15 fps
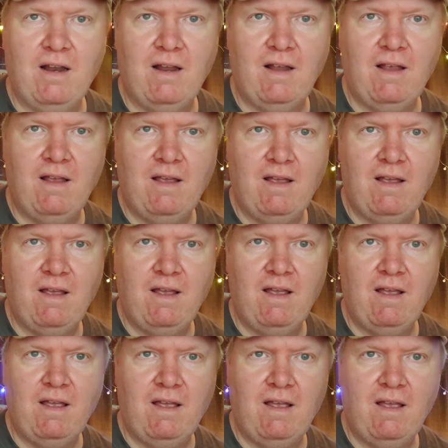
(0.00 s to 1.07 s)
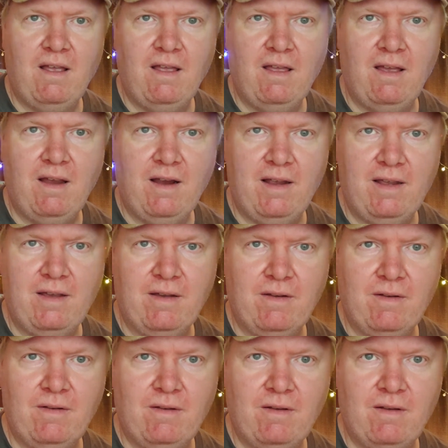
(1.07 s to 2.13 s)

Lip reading: (no one is talking)